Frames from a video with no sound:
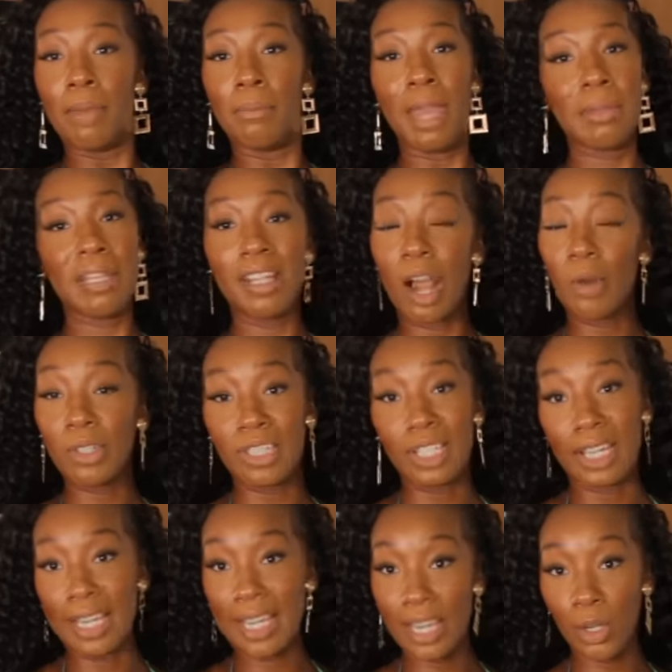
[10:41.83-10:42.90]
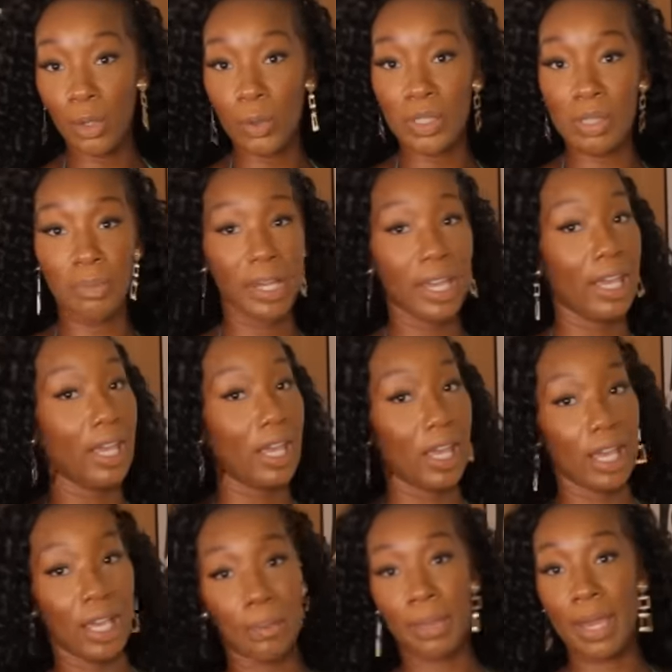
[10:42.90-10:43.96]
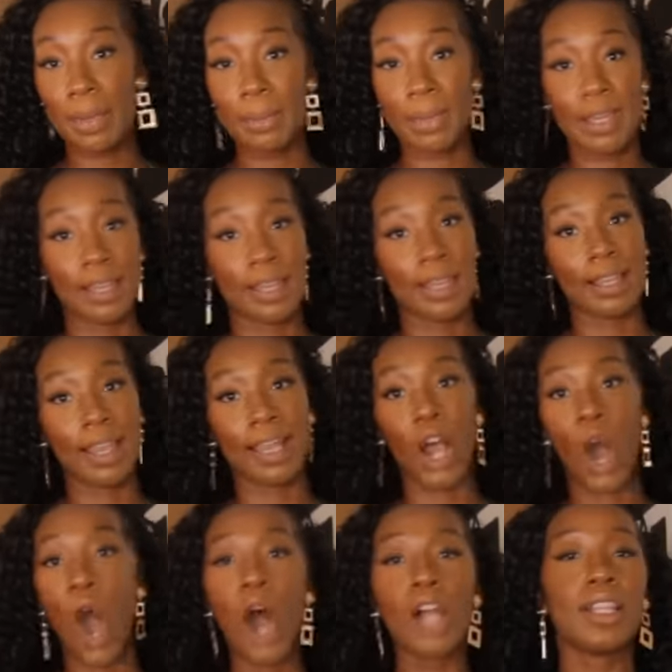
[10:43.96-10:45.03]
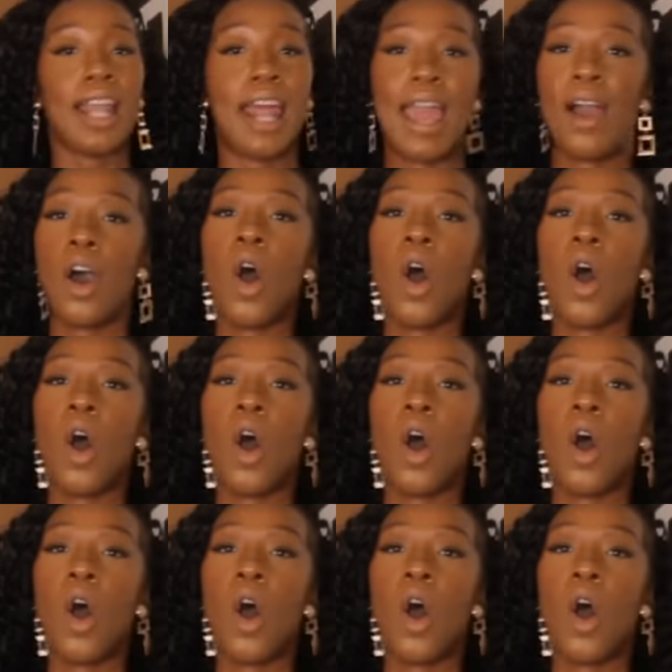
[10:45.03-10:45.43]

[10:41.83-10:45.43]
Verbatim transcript: Maybe not with the heels, but baby, like all of that.